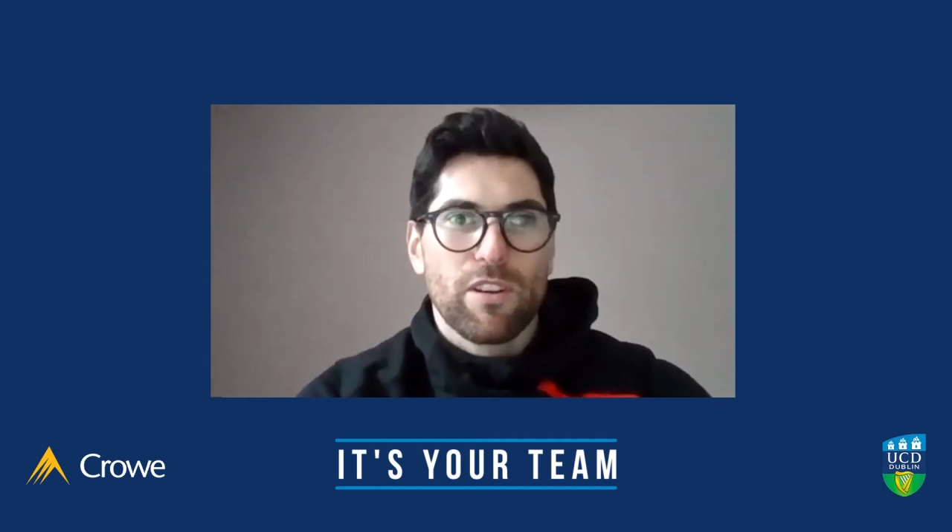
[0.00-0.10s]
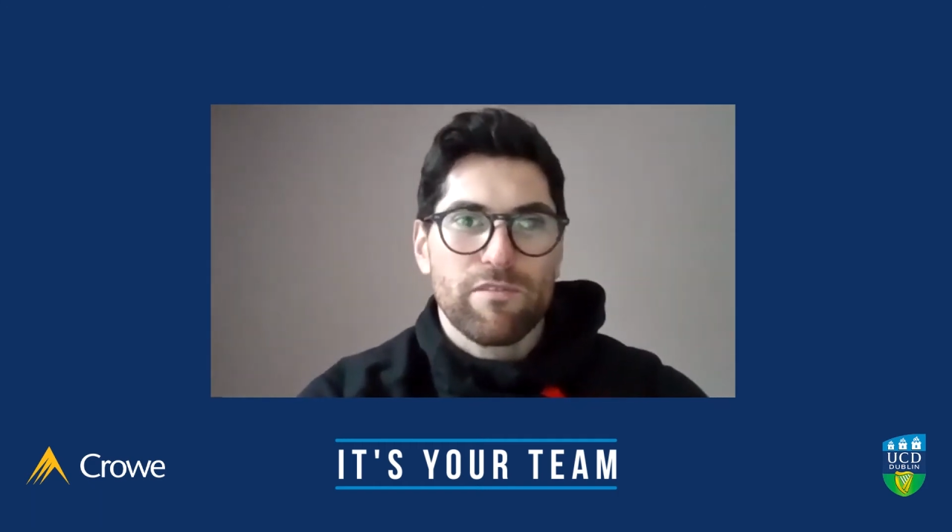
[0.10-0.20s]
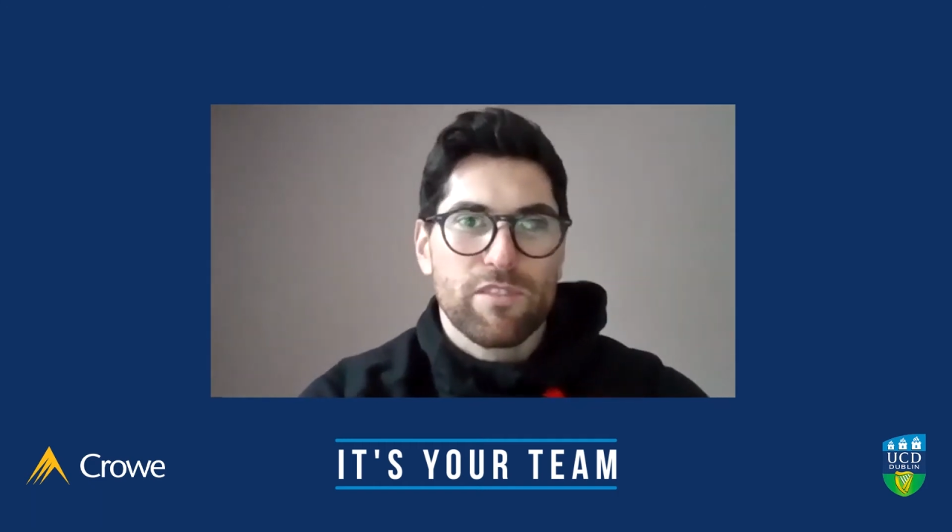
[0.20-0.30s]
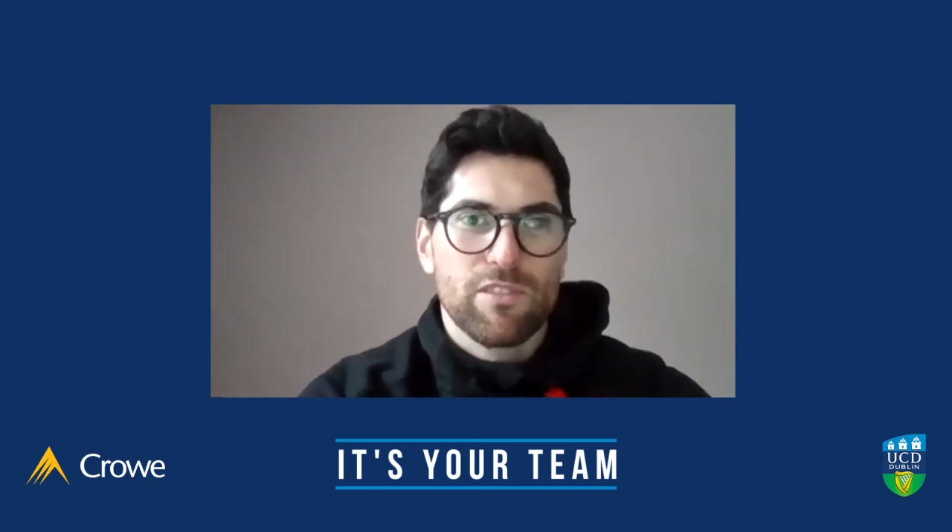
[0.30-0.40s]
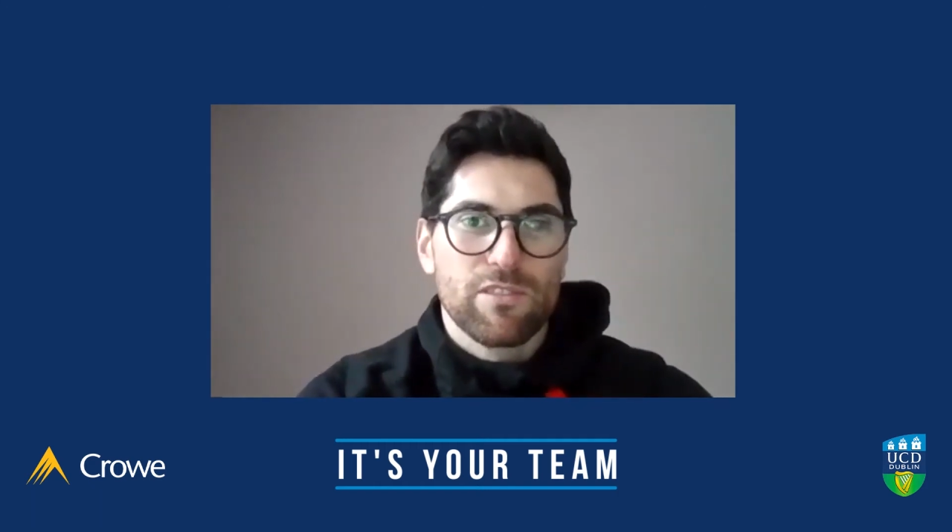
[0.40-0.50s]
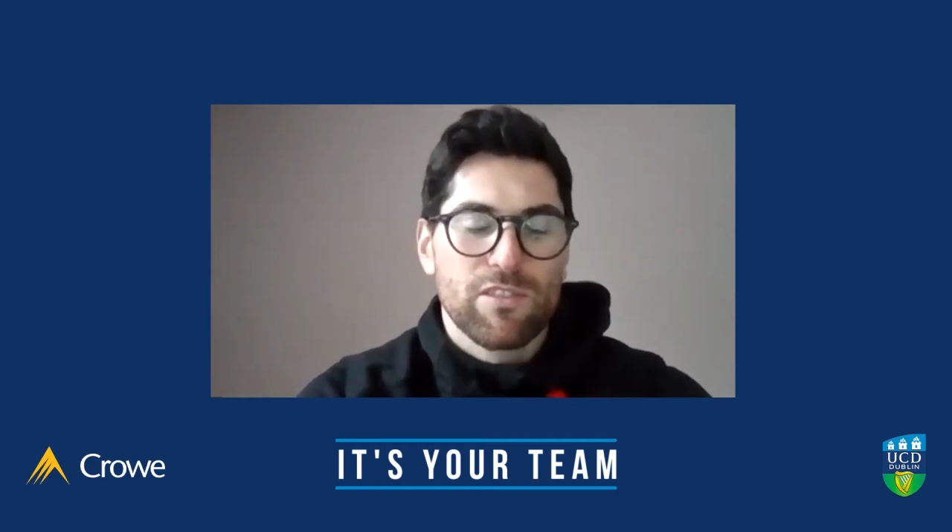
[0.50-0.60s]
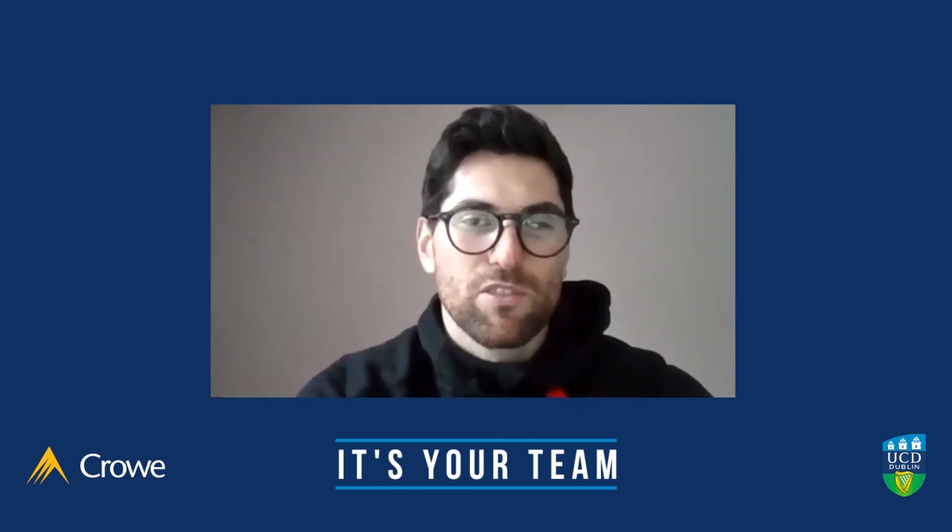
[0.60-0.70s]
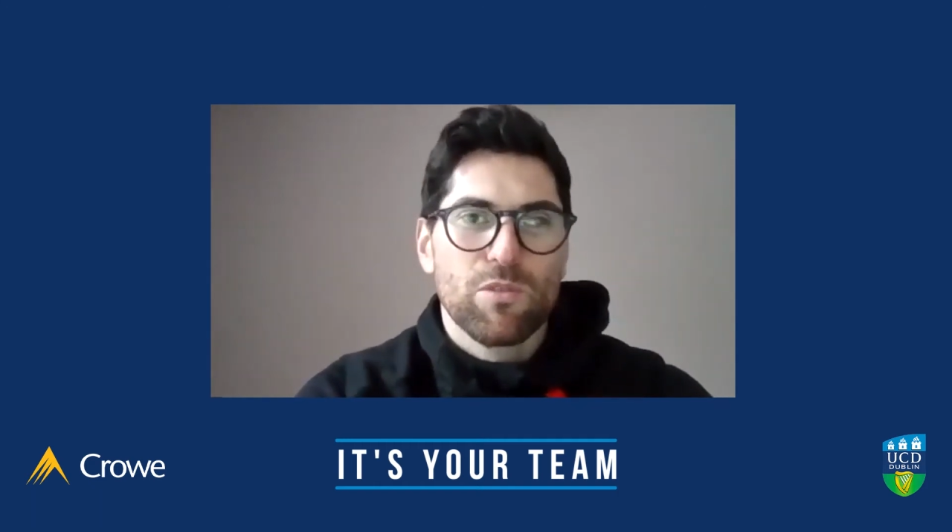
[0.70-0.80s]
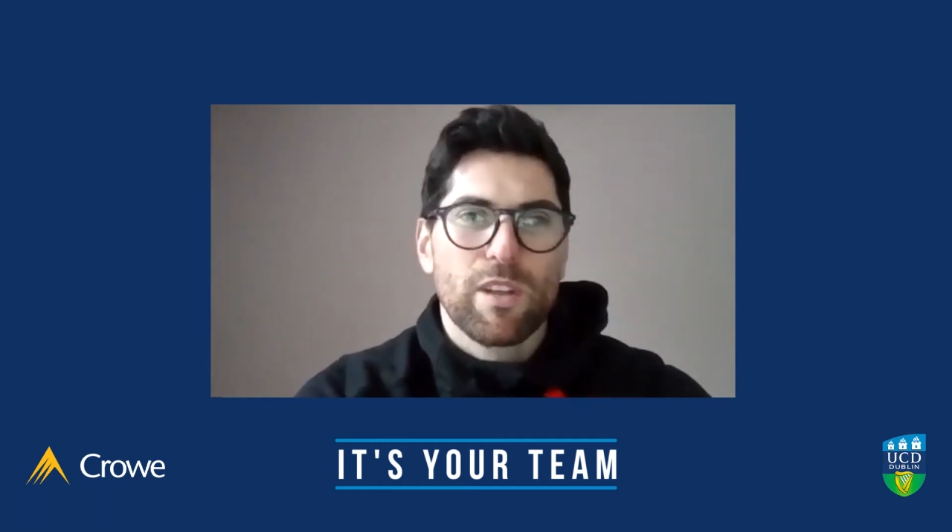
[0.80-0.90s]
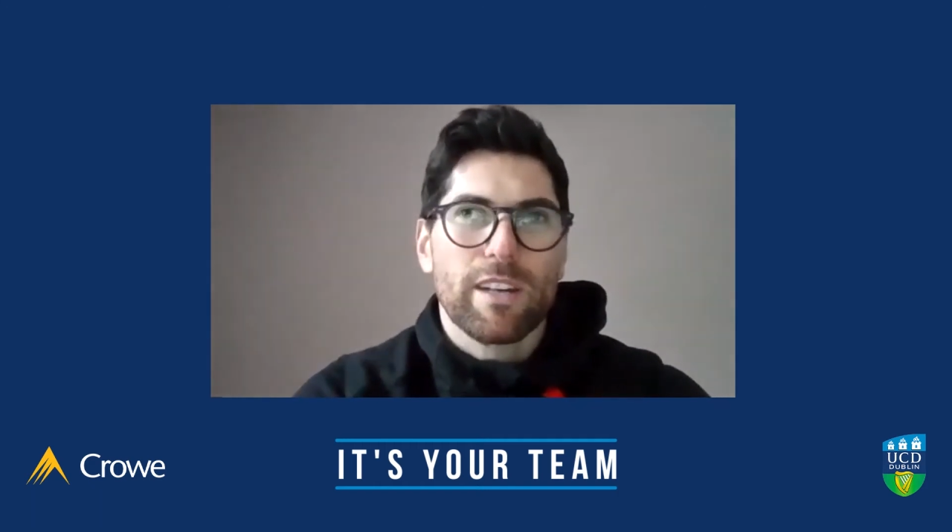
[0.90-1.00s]
enough to
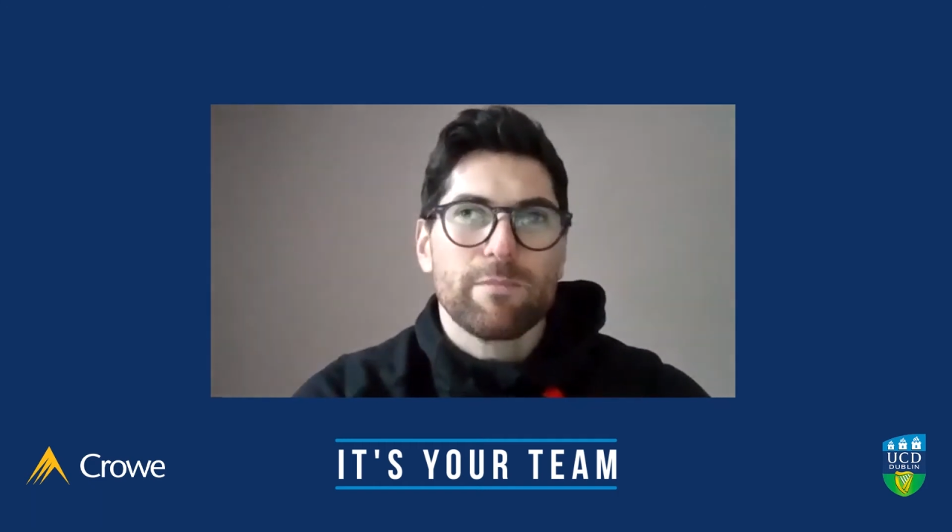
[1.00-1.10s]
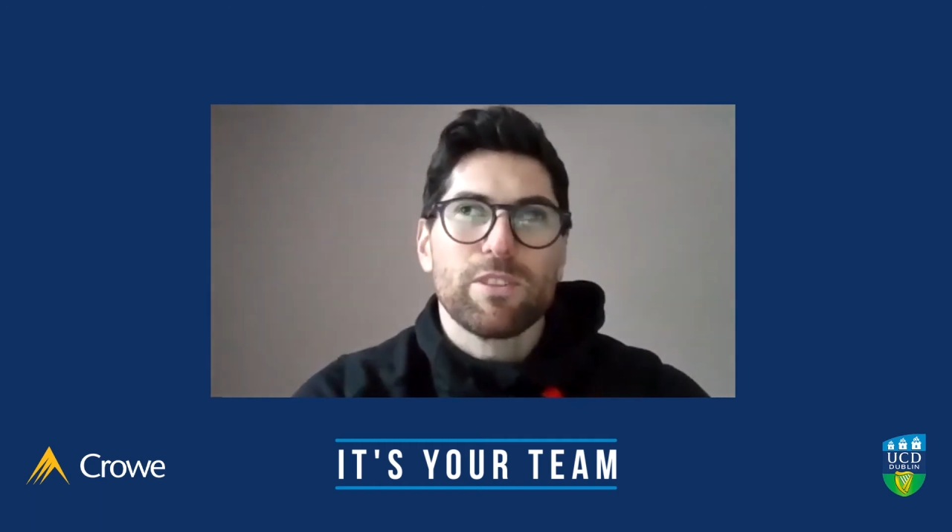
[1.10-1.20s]
do that.